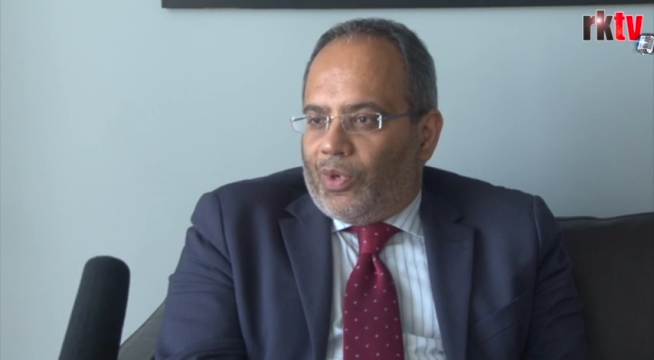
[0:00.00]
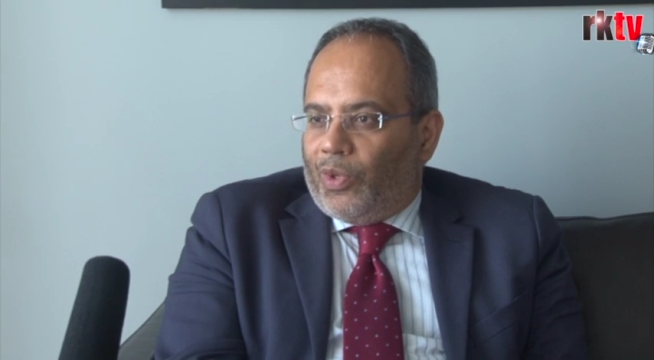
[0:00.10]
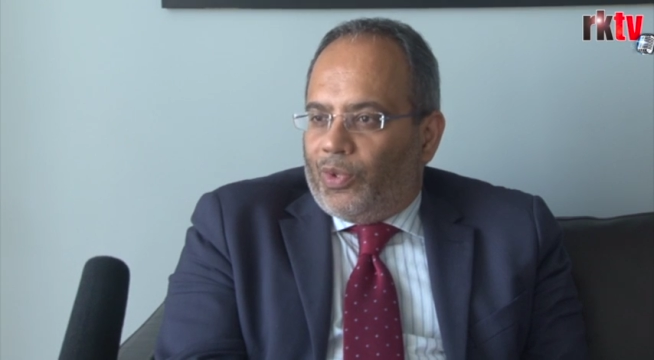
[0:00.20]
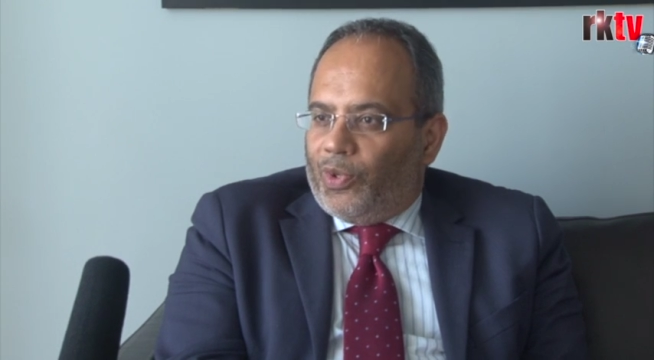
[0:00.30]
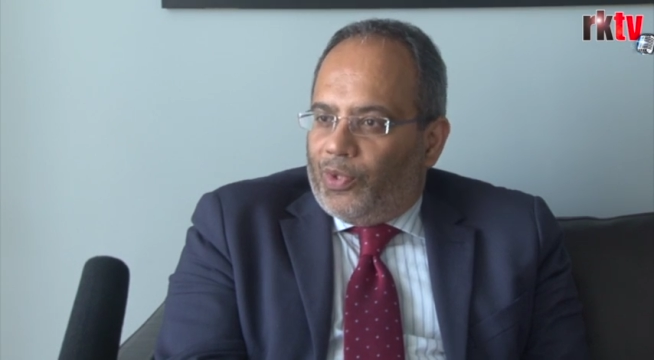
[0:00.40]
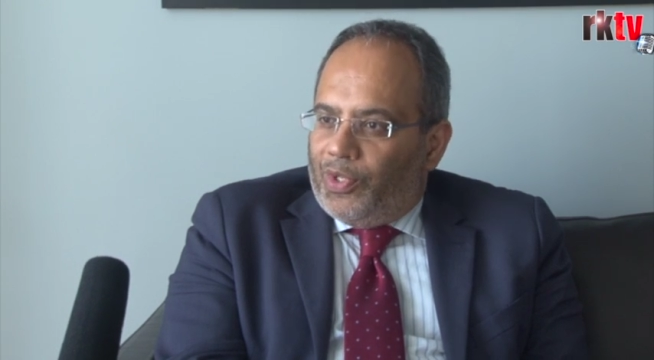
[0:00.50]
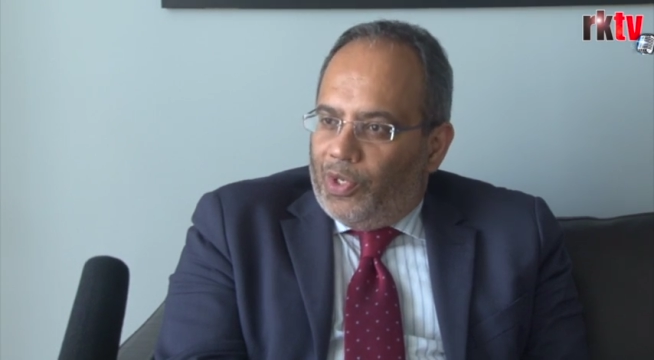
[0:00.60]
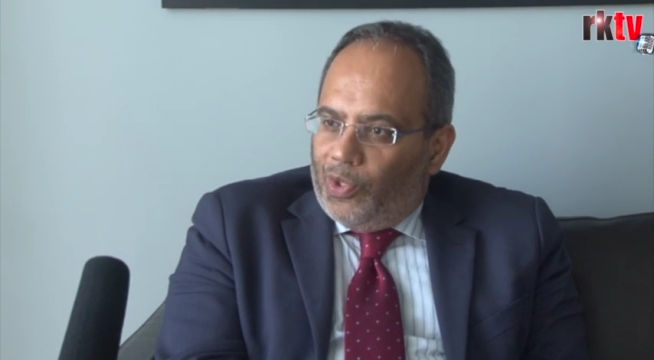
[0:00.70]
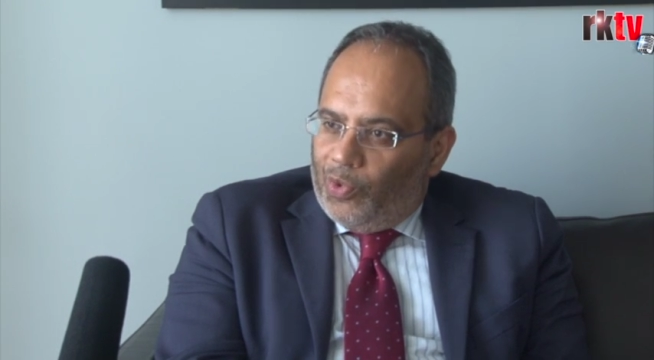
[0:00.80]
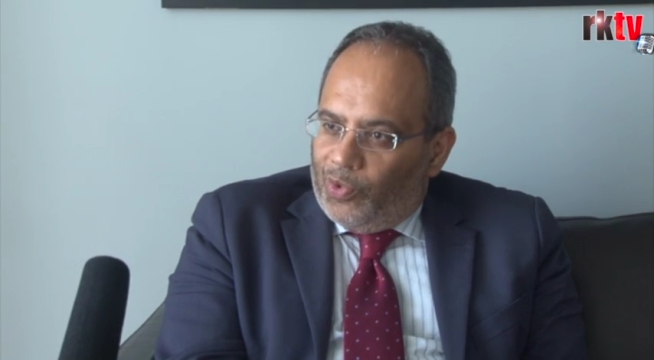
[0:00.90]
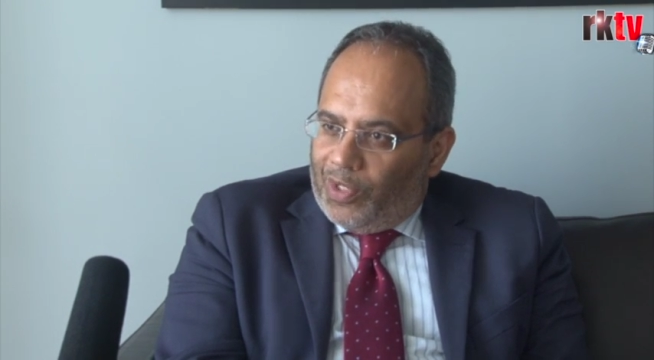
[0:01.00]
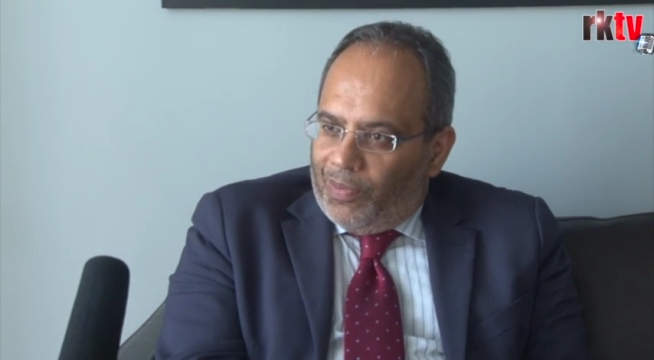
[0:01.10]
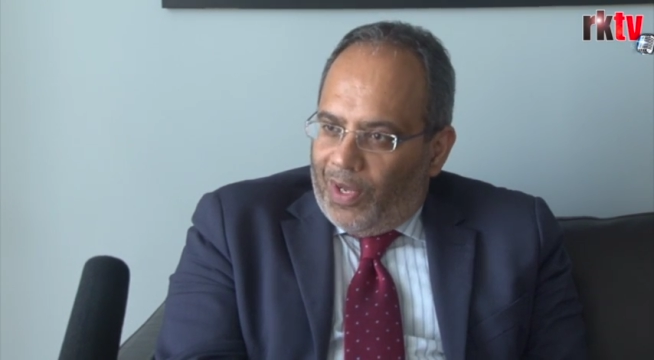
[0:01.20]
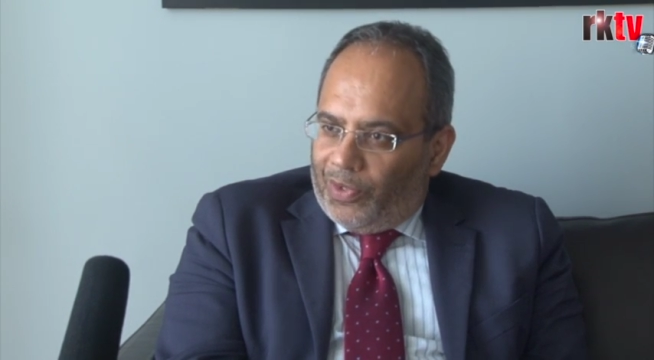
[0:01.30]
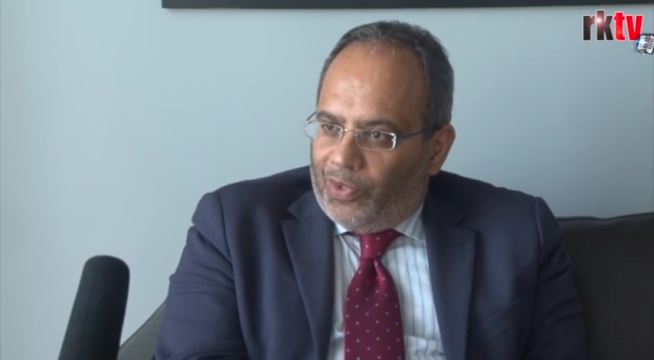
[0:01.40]
although the news
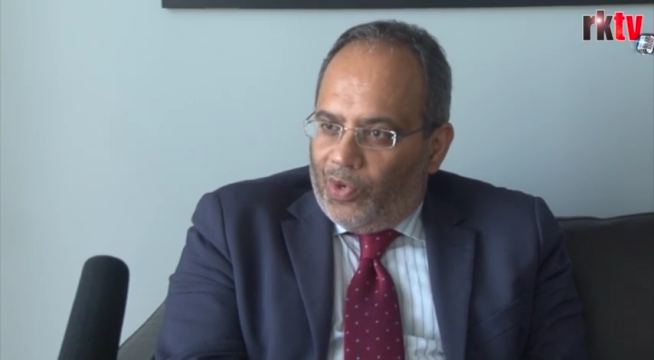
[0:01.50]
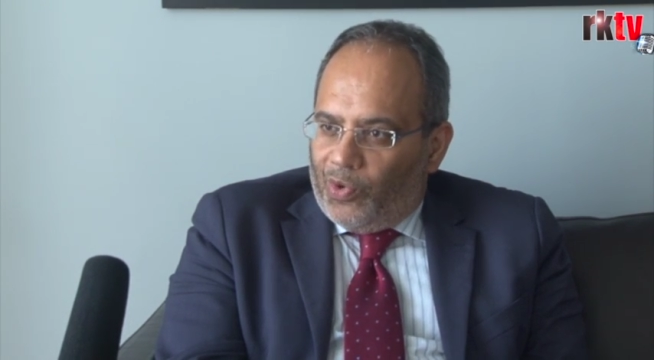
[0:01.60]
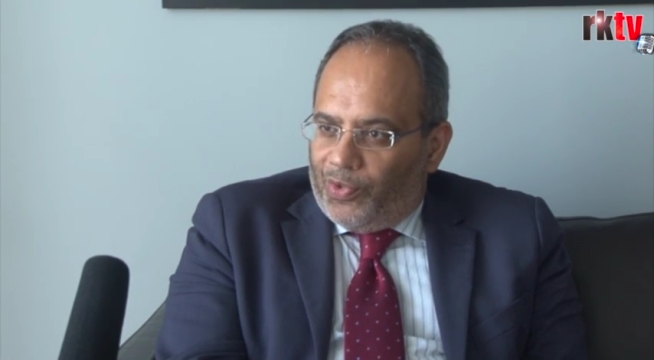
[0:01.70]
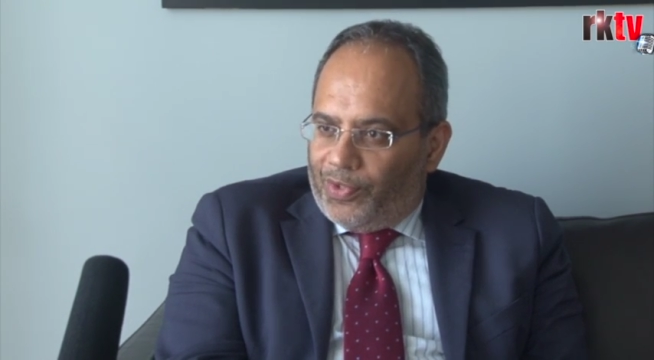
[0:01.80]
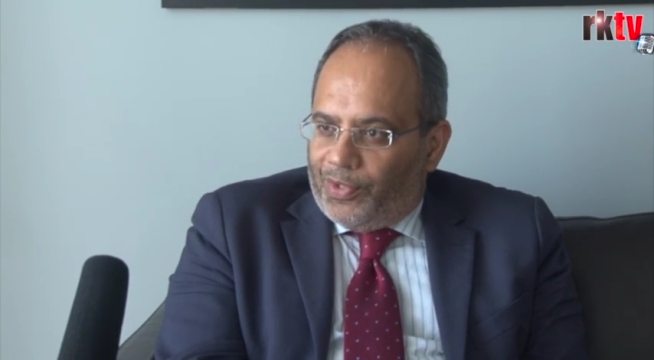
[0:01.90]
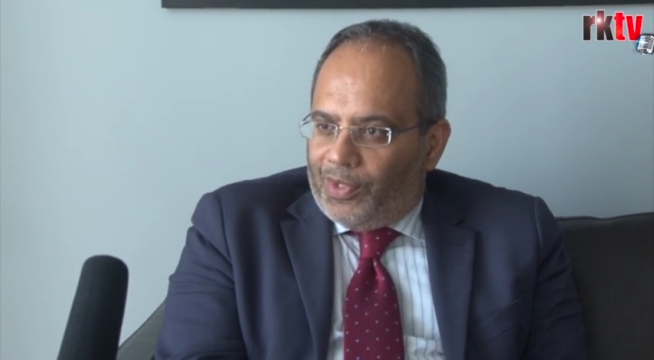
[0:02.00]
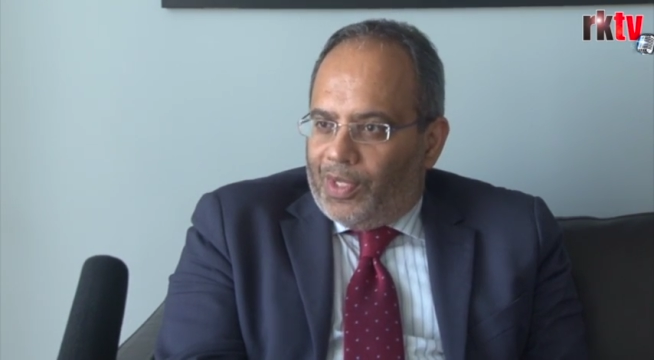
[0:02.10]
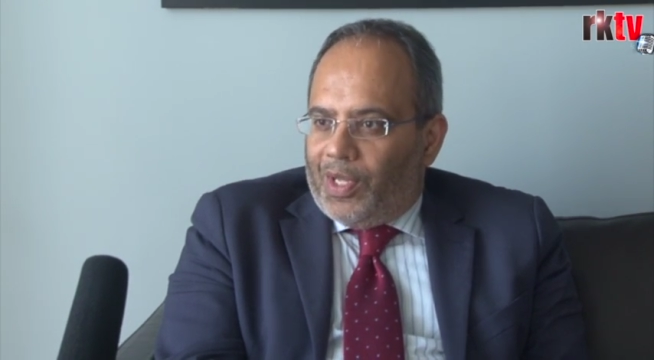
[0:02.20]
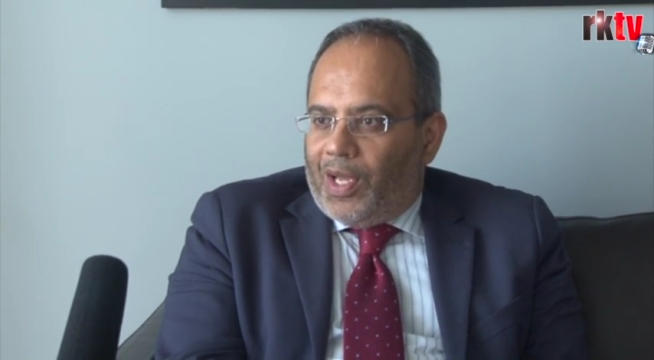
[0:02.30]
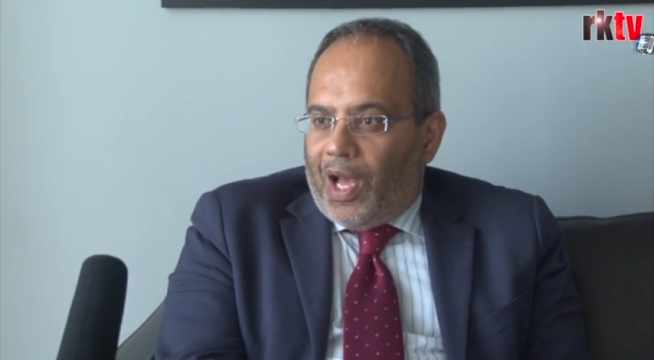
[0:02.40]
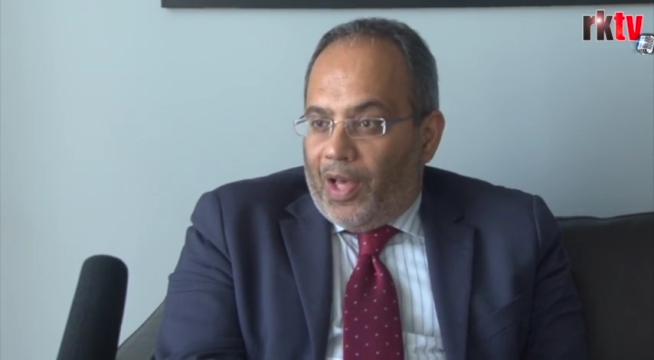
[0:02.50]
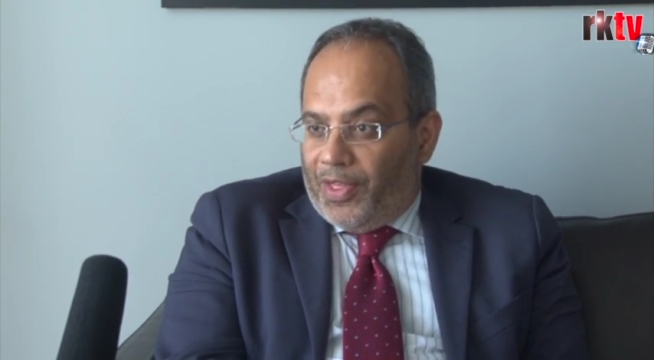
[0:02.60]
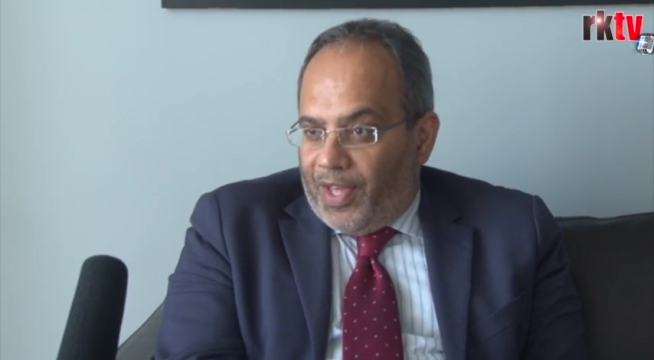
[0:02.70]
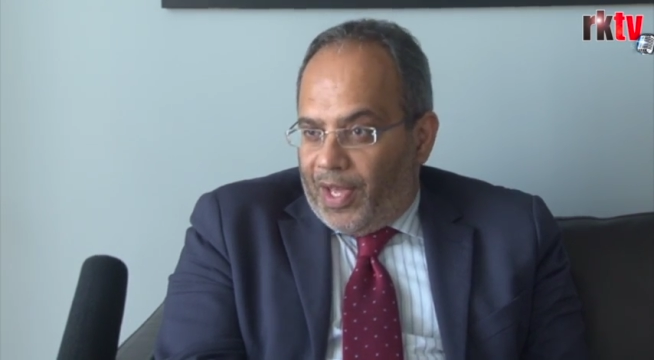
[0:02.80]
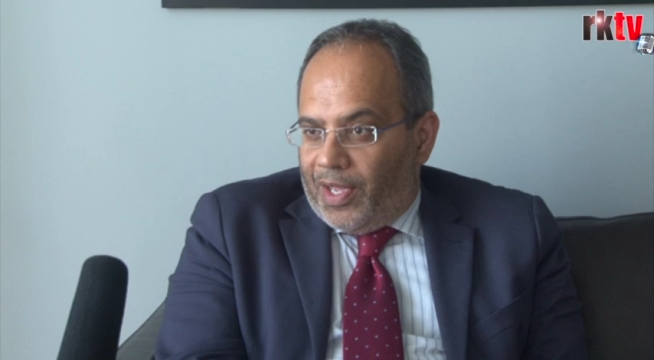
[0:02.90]
about growth are
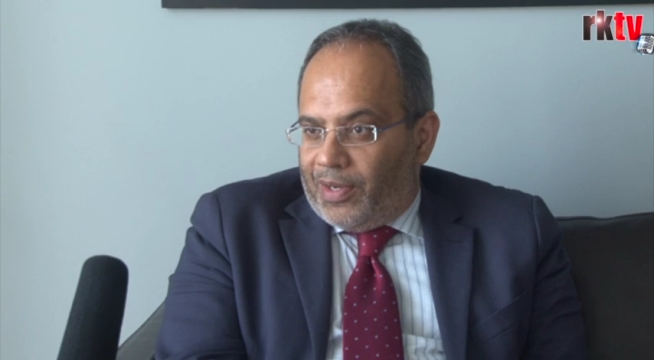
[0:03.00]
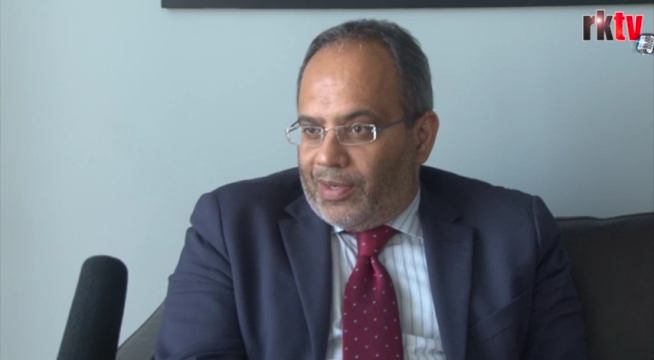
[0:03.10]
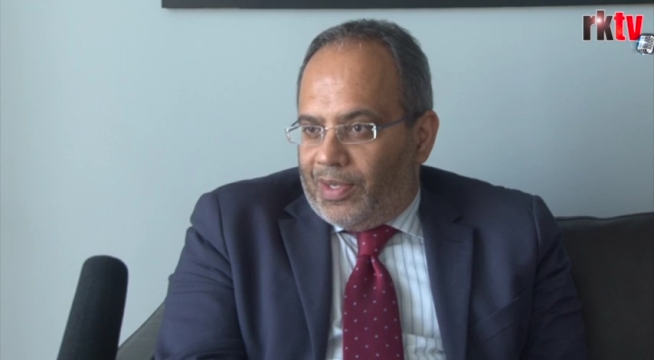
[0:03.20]
there,